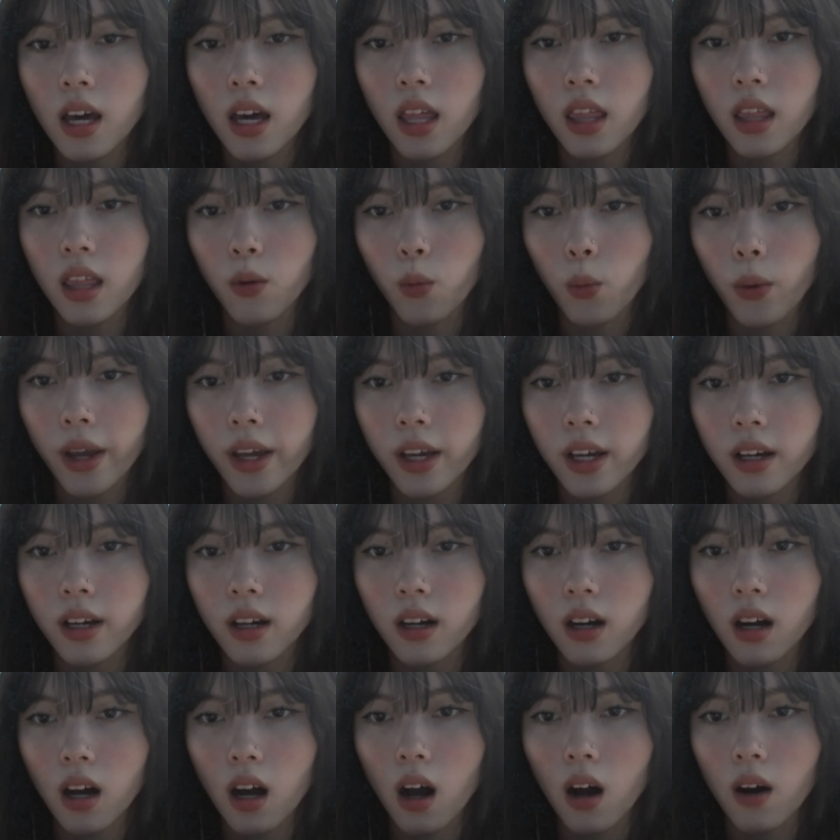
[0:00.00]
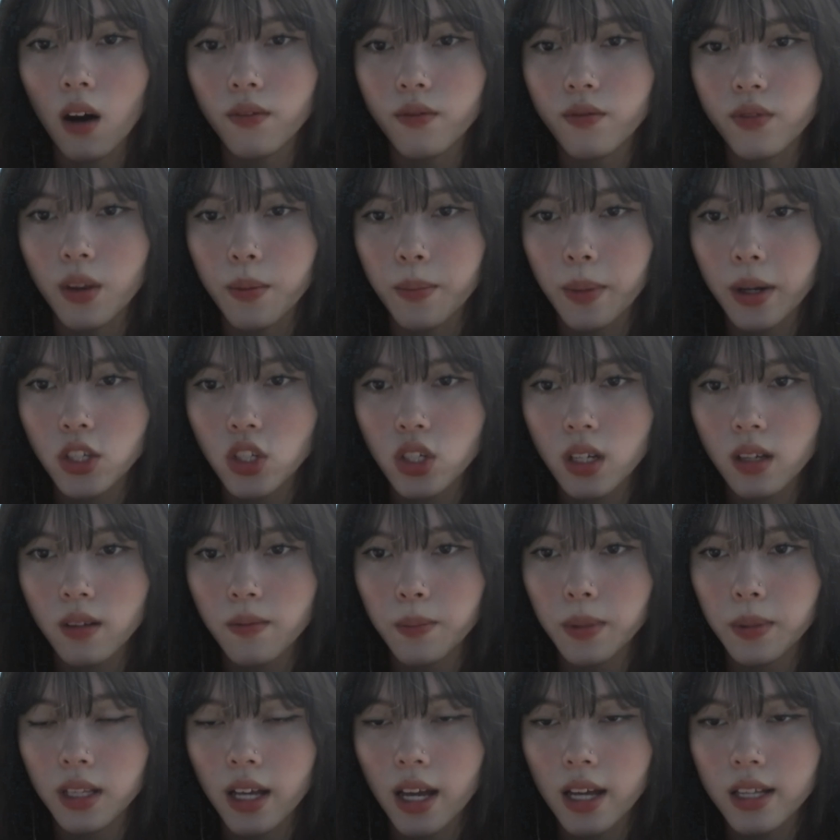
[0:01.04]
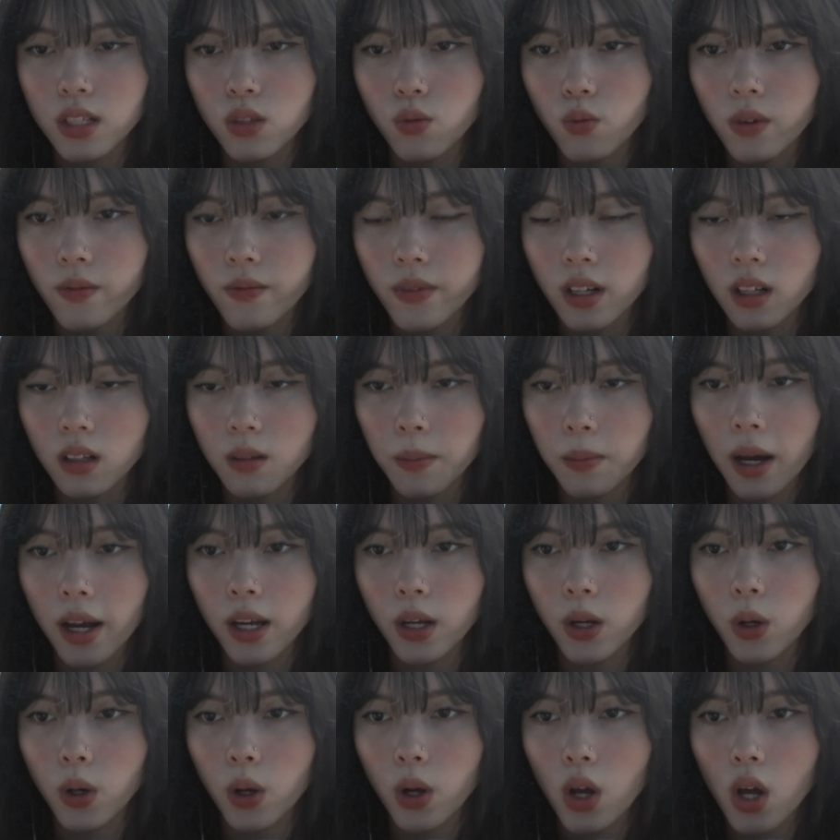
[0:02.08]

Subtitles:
in the wake of the budget plans revealed by